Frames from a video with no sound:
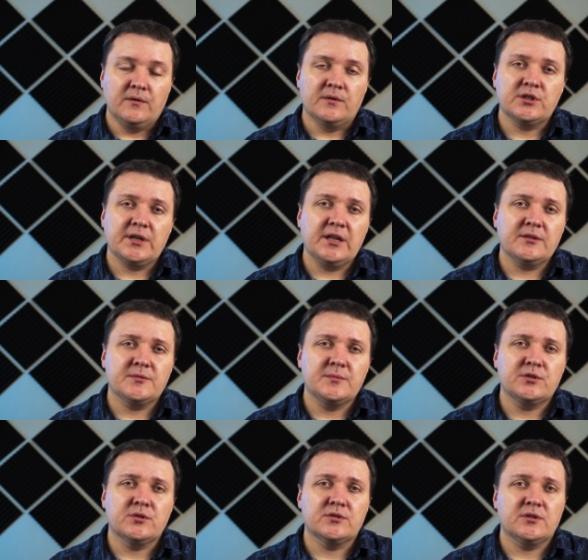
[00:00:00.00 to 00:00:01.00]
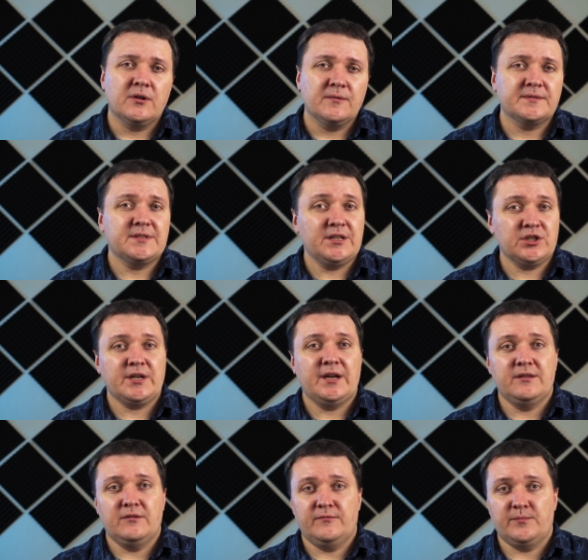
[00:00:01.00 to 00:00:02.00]
which helps me to solve such
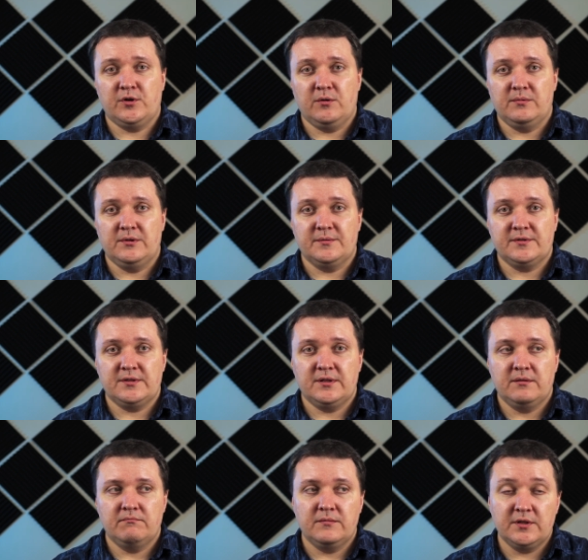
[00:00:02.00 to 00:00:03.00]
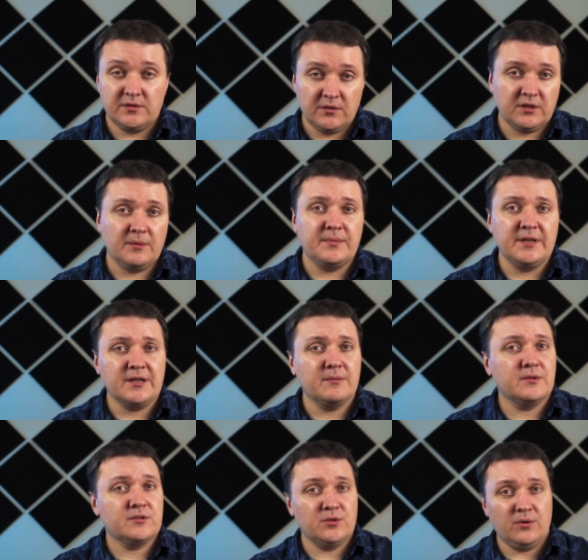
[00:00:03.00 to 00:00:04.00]
kind of problems. It's not
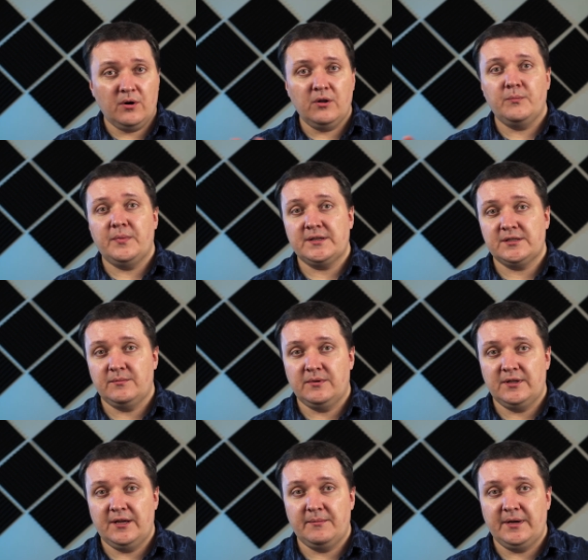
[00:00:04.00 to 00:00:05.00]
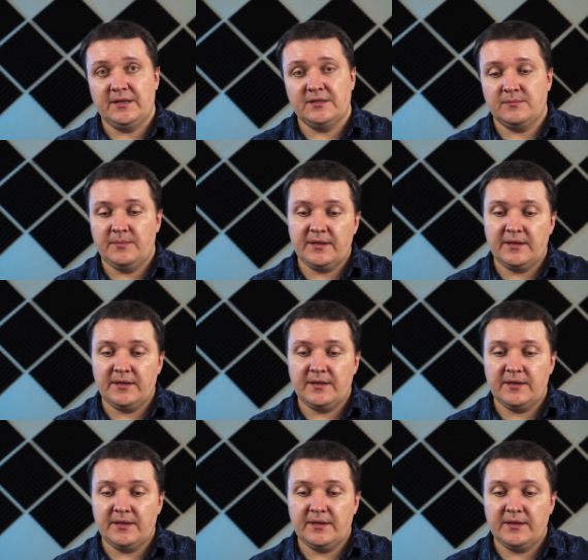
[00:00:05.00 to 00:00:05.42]
applicable to all possible domains,